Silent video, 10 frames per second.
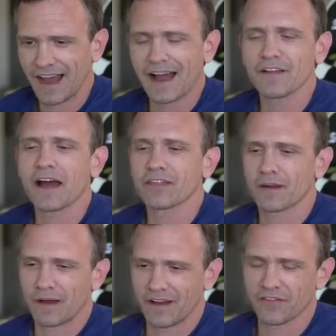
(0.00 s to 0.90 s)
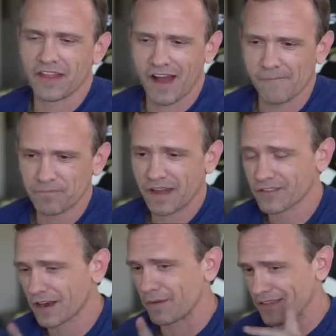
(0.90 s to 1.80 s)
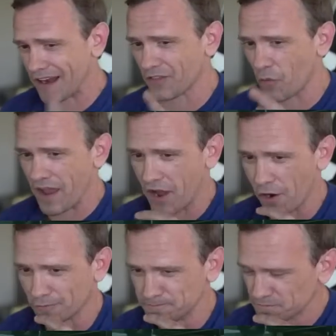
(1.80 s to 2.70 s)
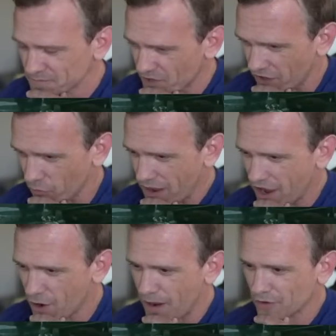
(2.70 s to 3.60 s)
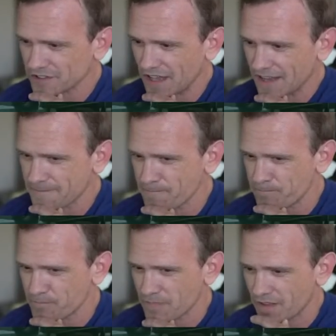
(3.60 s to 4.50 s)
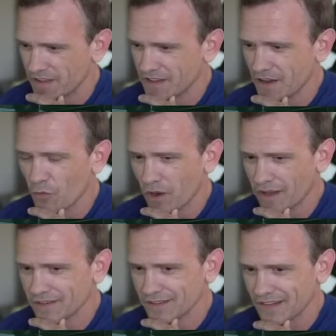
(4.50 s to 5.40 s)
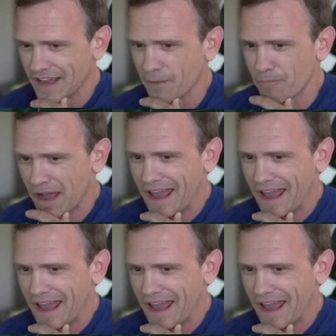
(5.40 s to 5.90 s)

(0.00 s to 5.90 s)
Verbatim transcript: I thought about that on the way home. On the way home, I was like, you know what? Like my